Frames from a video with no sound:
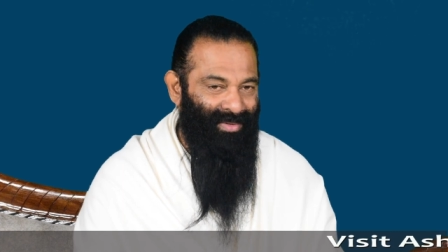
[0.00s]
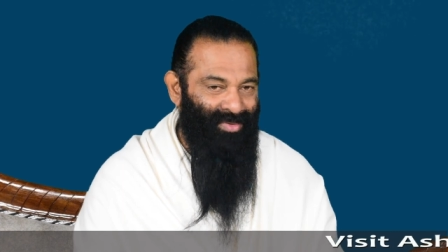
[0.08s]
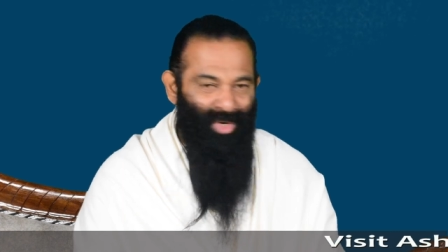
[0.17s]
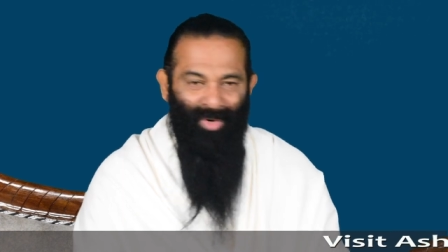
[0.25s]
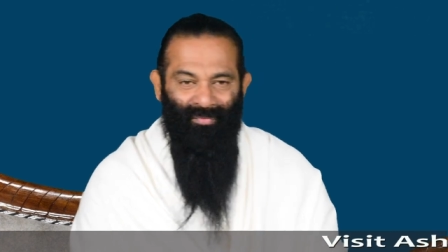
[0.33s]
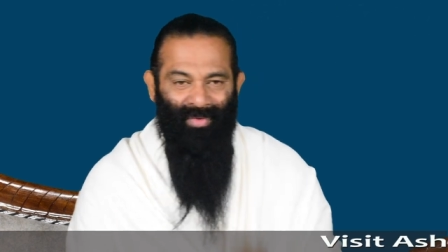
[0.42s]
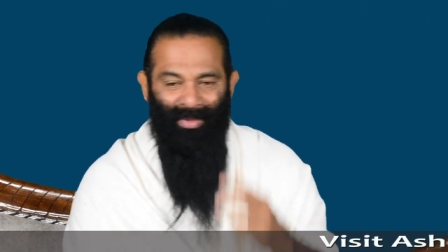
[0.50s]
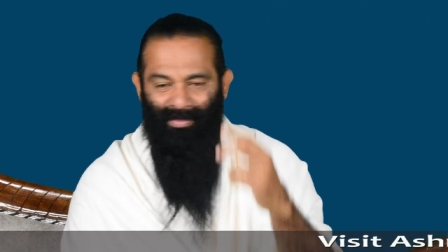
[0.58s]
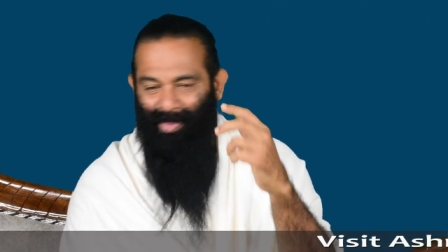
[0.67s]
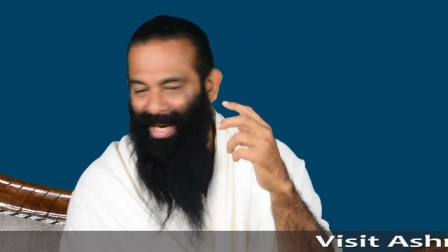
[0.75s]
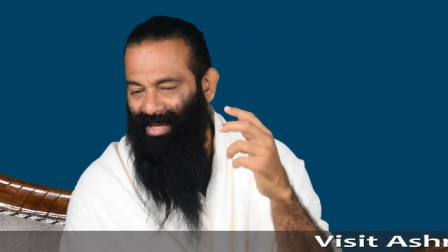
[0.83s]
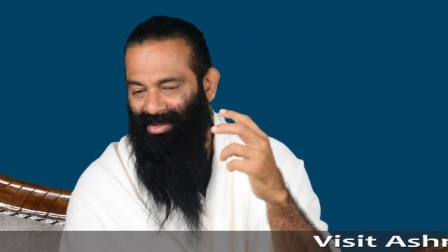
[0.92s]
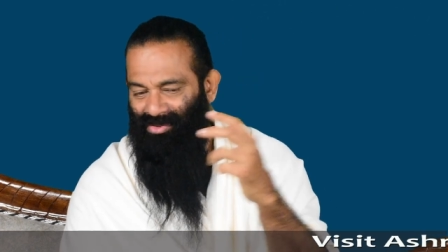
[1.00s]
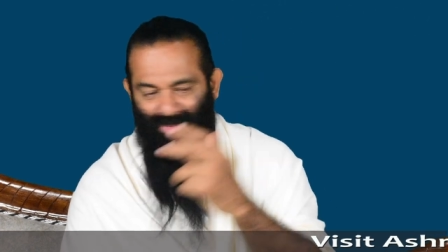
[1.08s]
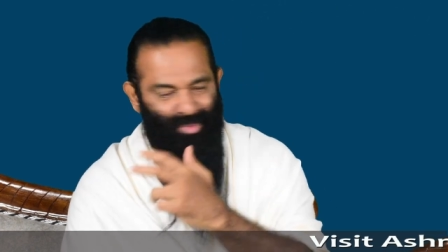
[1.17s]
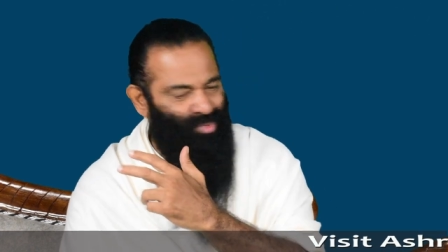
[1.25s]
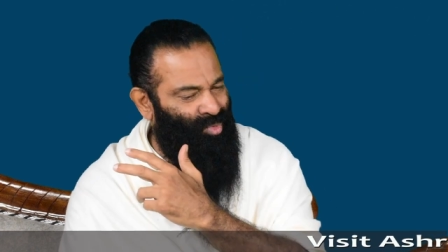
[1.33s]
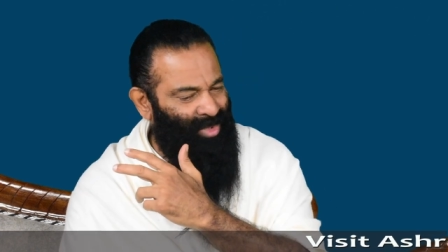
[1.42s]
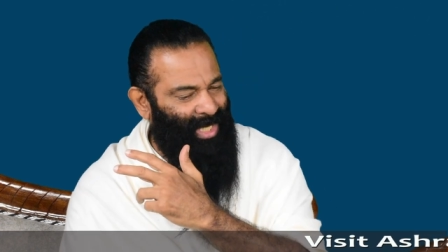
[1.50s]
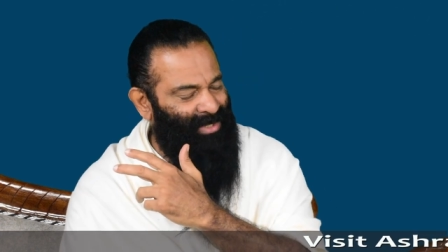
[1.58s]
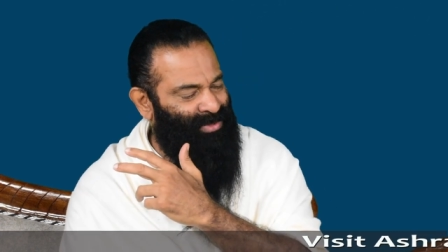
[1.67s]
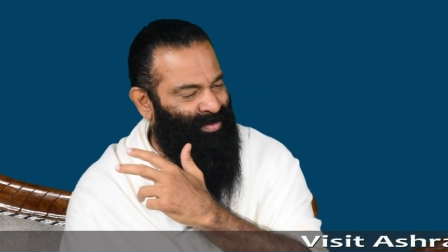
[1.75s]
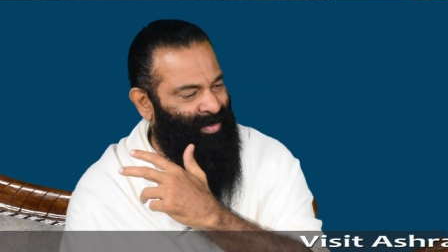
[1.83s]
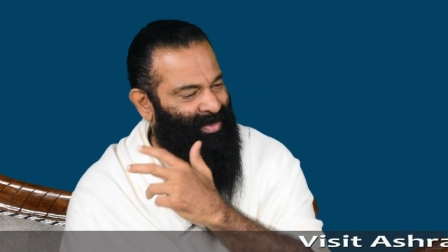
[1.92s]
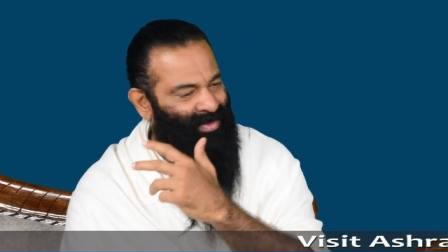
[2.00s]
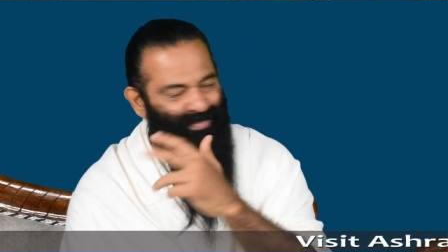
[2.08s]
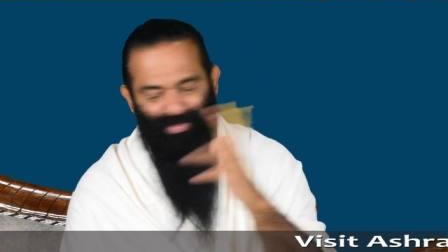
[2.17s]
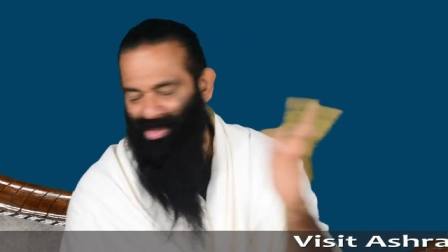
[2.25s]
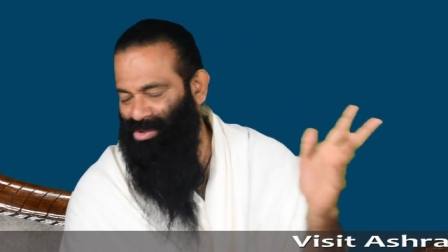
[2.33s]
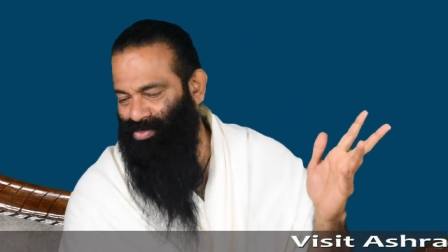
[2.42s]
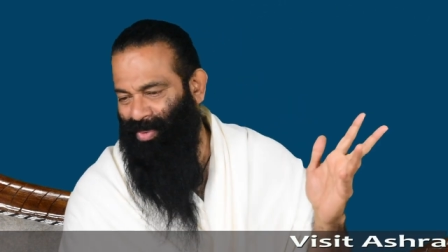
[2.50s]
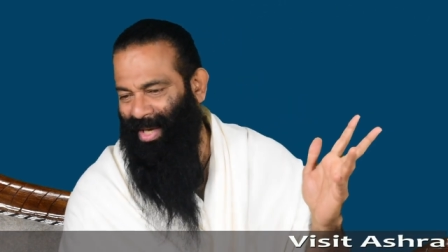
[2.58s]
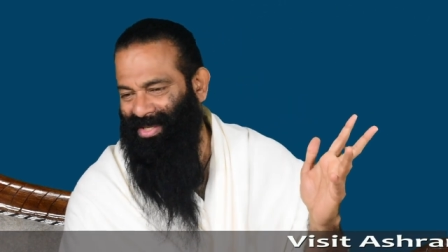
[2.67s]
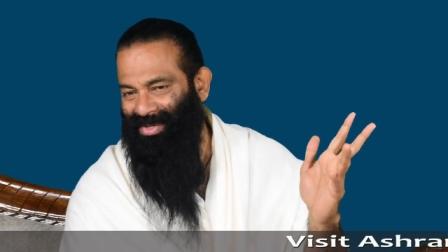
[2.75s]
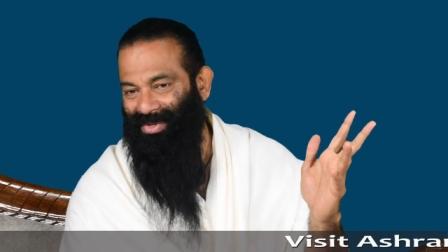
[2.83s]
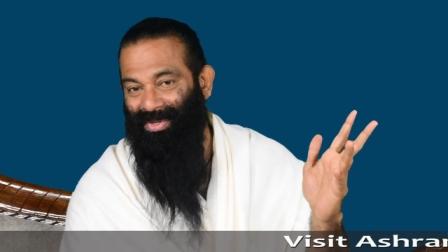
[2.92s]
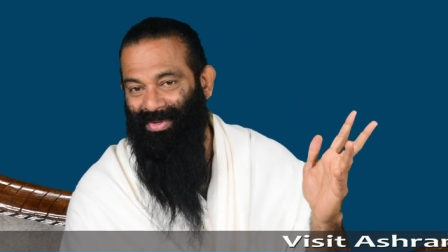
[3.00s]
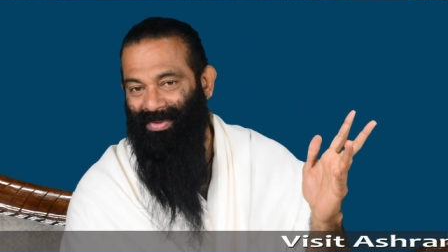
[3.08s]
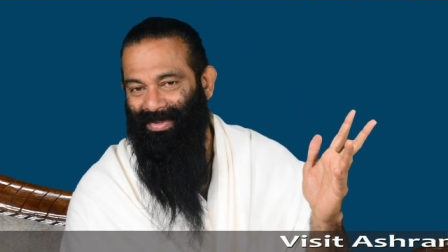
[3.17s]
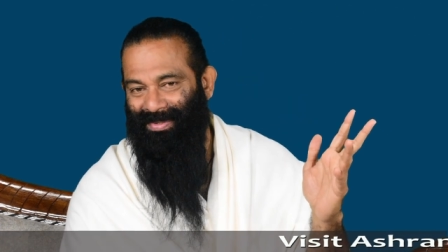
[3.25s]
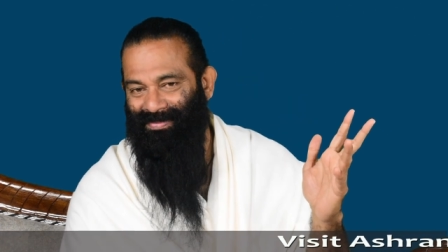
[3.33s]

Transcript: don't feel bad that two times people spat on you